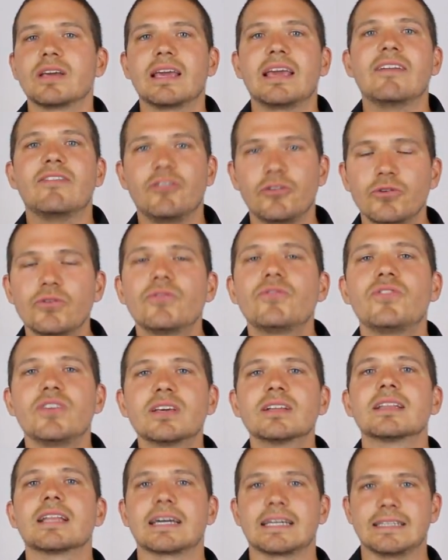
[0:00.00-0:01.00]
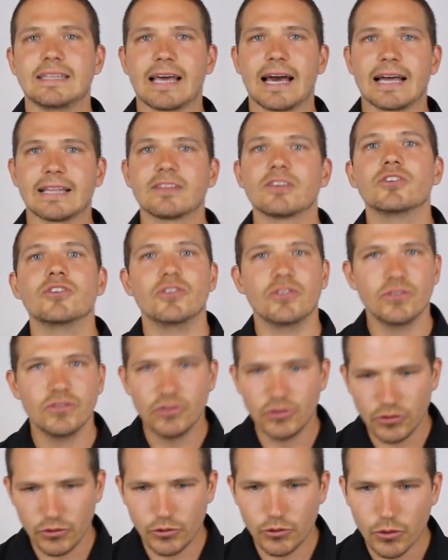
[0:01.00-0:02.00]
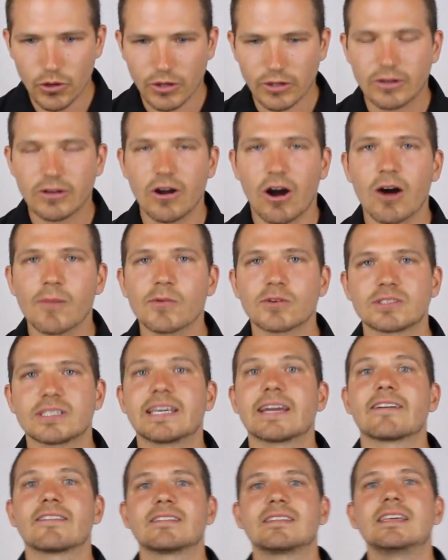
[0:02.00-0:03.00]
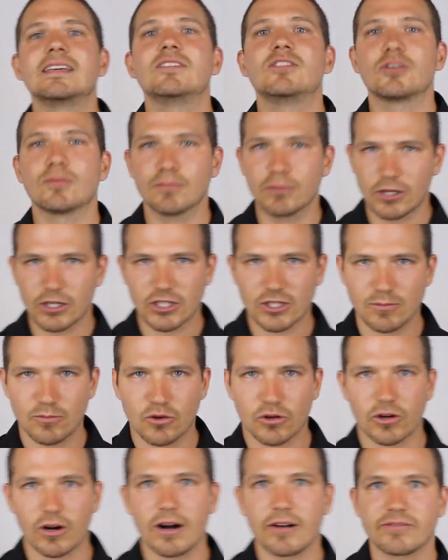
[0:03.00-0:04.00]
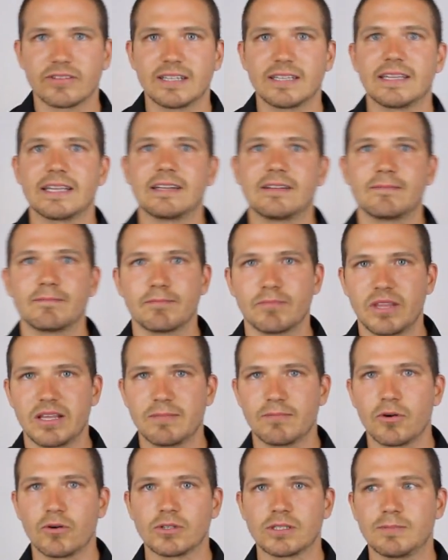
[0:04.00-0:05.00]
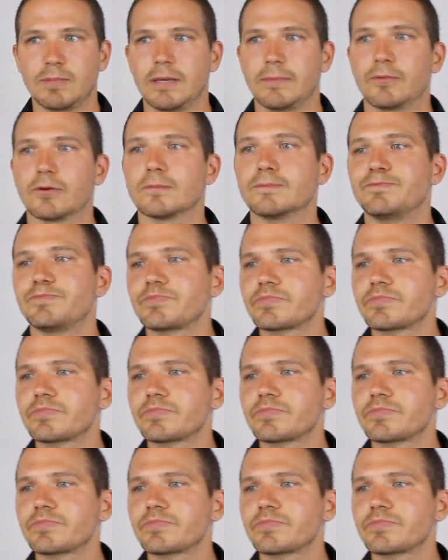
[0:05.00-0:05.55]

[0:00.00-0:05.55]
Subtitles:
If you feel like that, you are almost guaranteed to blush more often than most people.